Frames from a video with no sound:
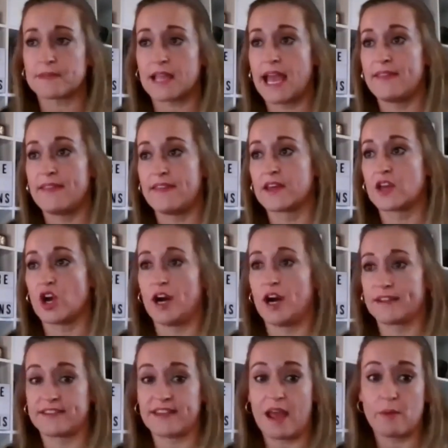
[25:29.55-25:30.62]
and then the
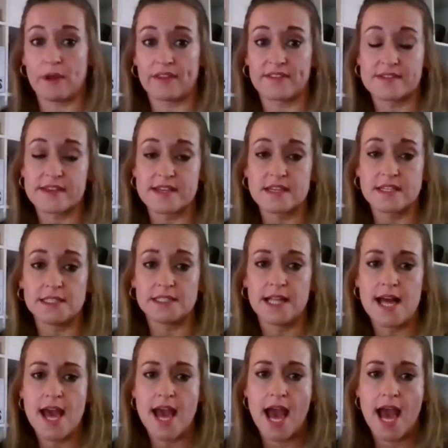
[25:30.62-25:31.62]
guidance. And we're still